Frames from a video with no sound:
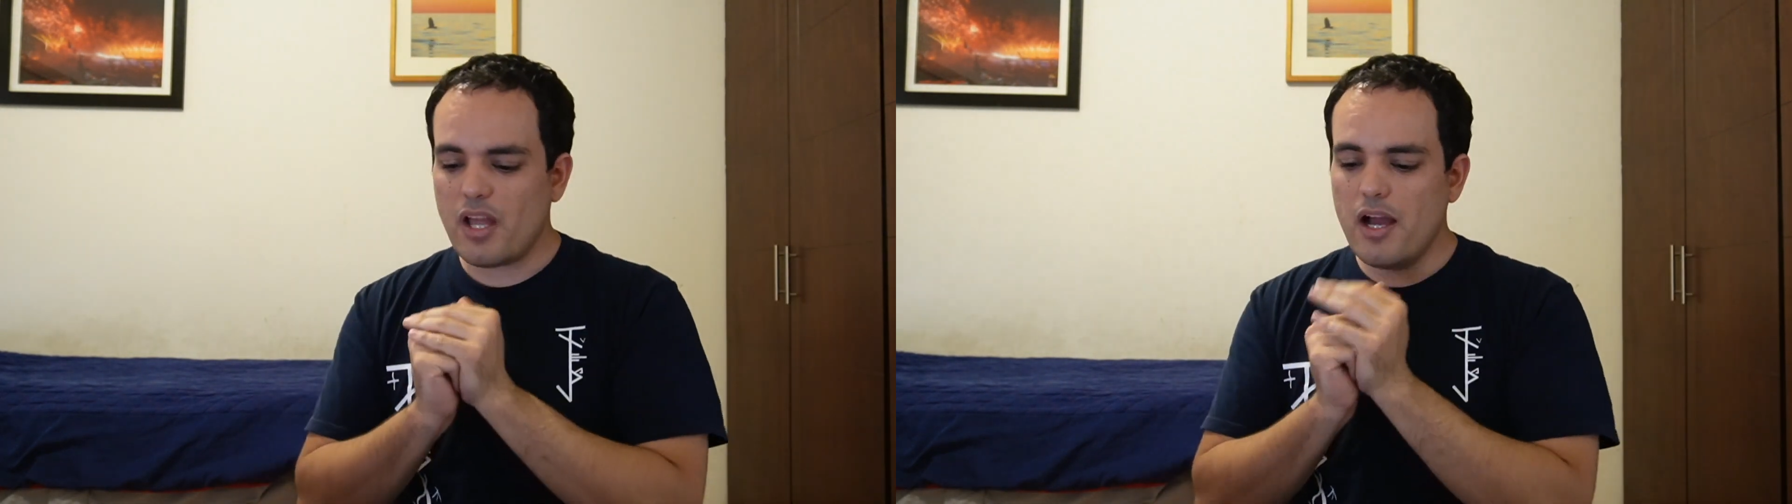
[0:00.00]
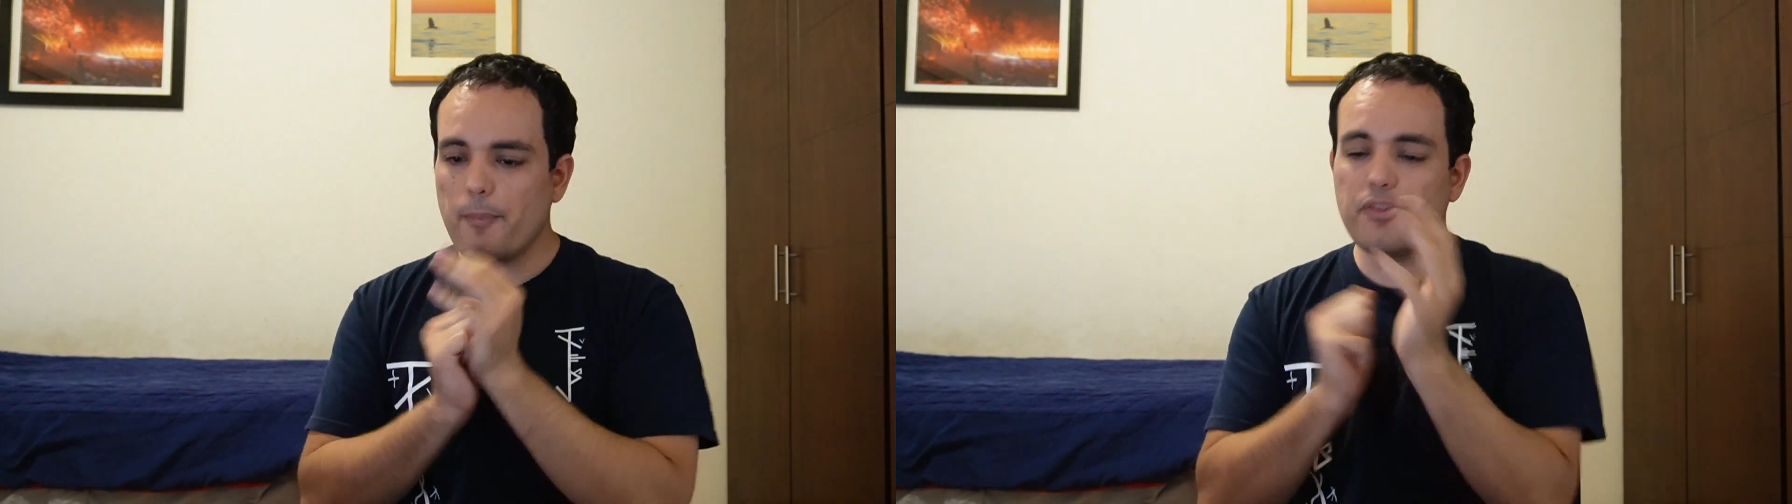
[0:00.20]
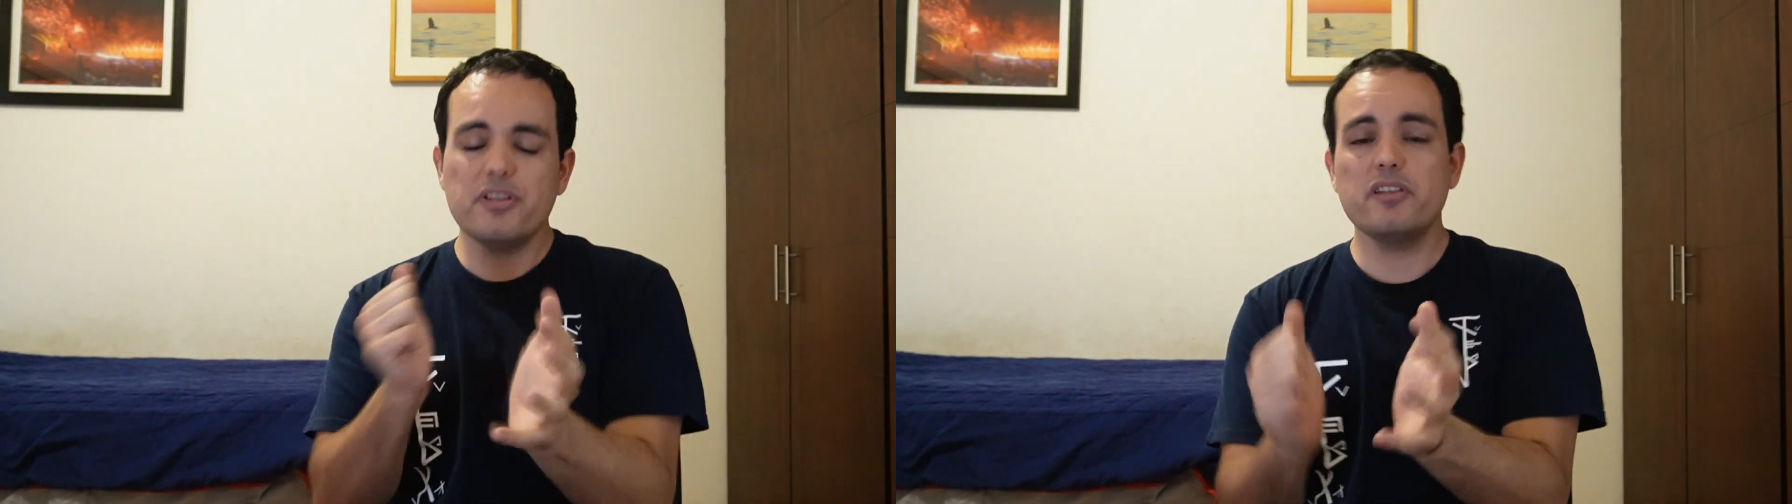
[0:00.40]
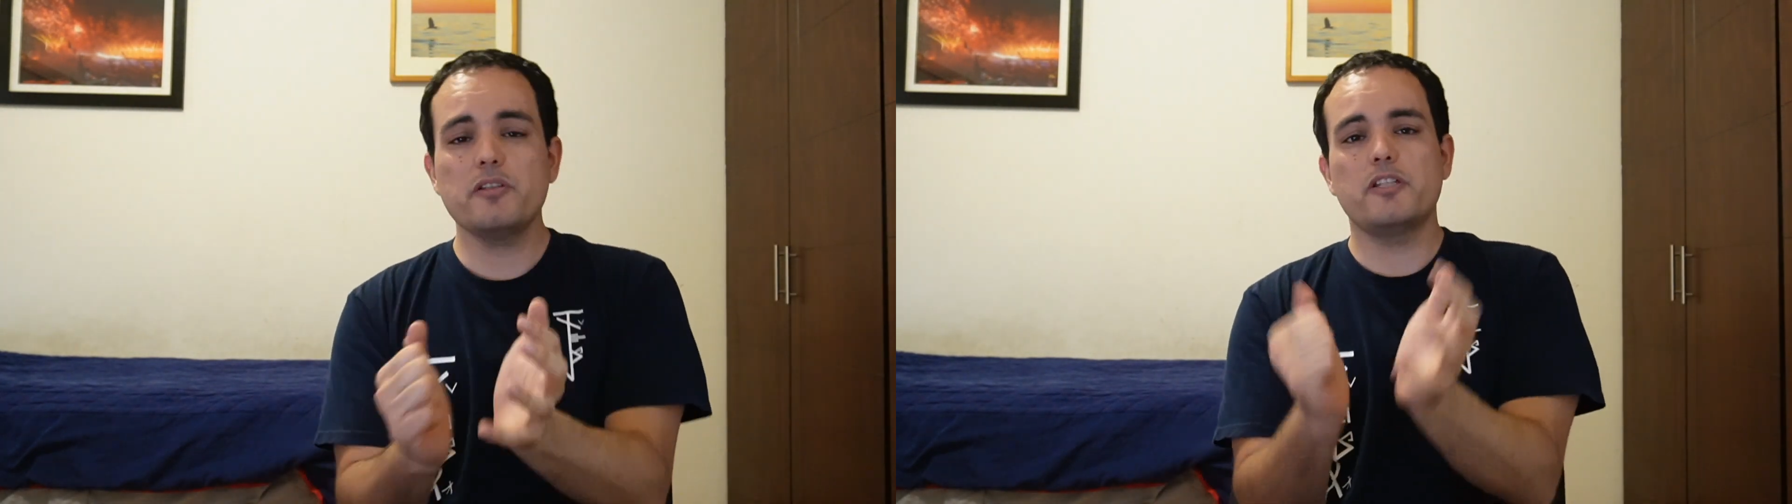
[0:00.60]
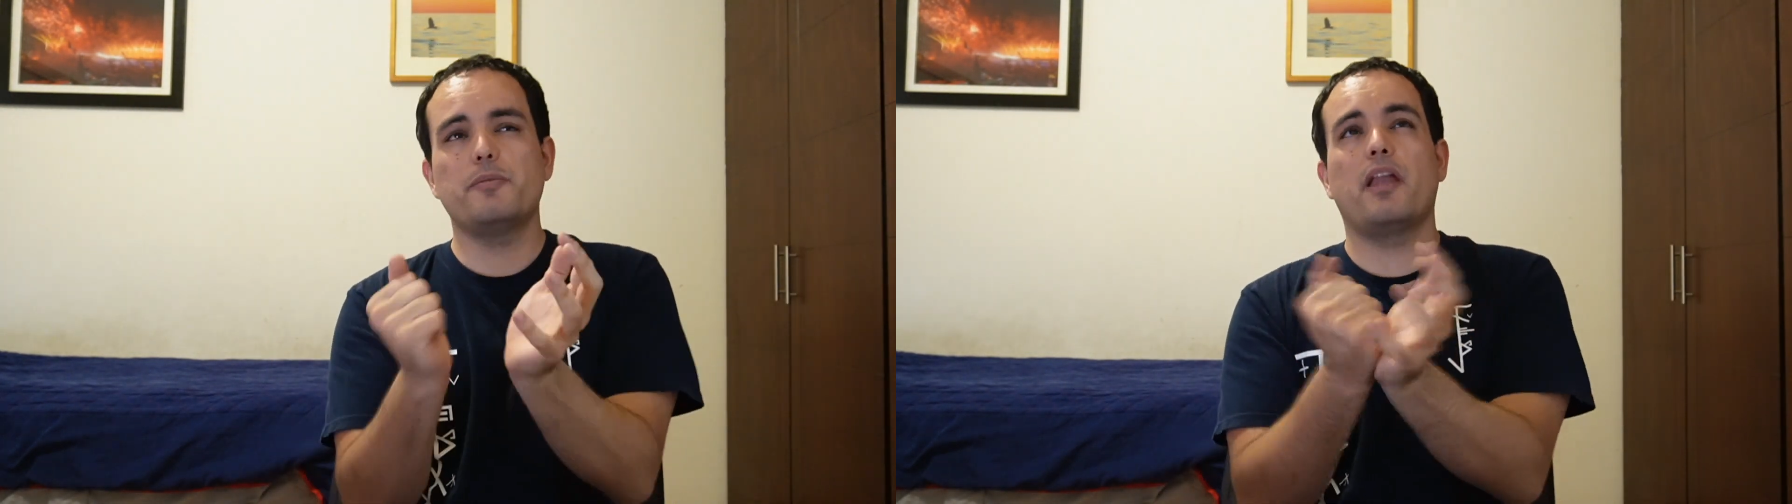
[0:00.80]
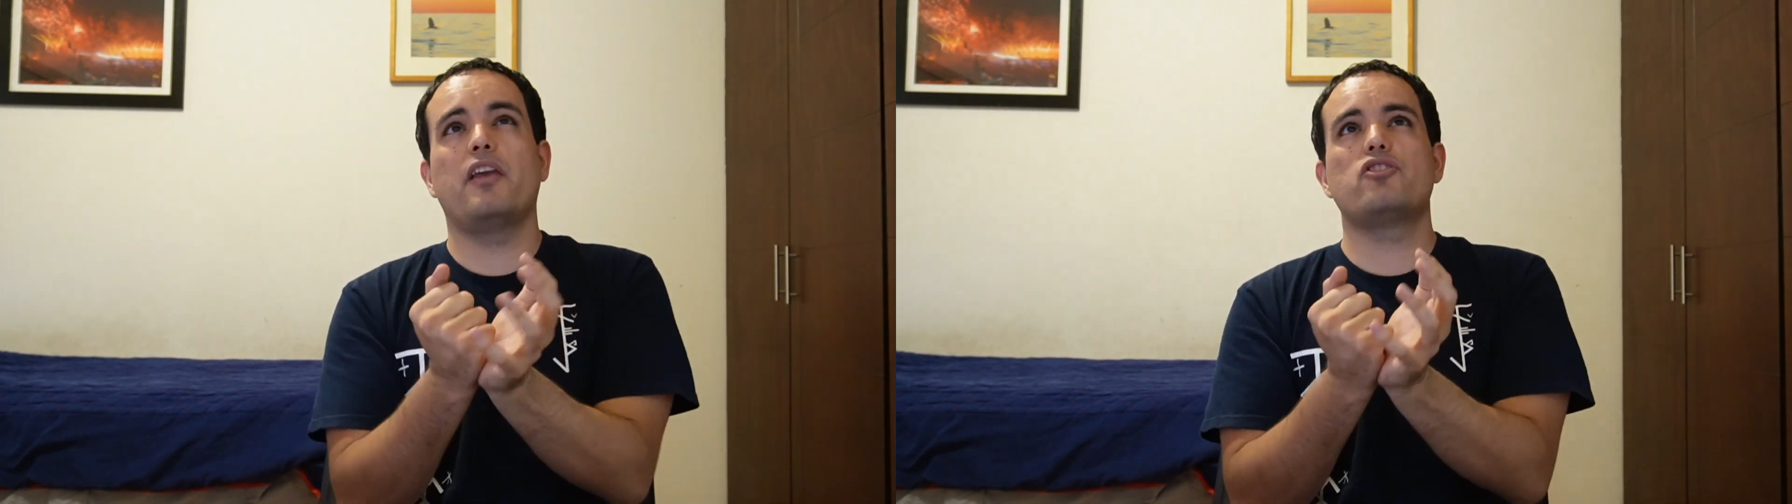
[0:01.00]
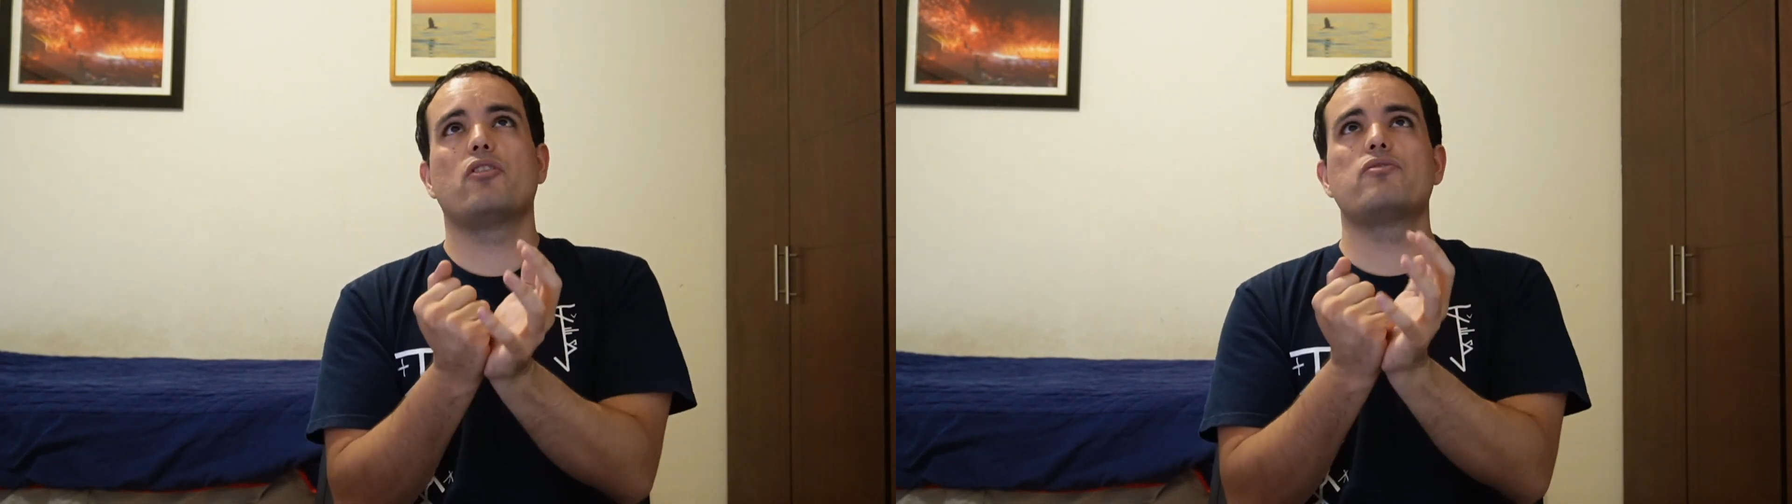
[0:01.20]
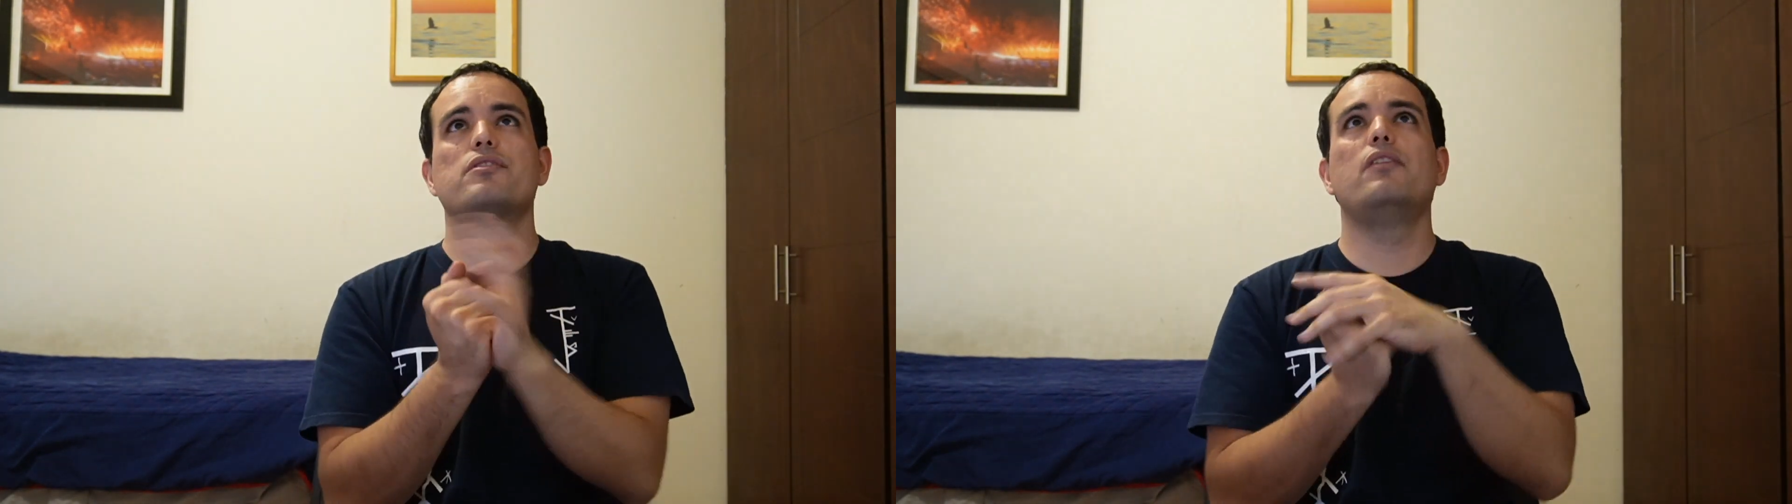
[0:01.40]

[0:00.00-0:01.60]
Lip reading: But these explanations,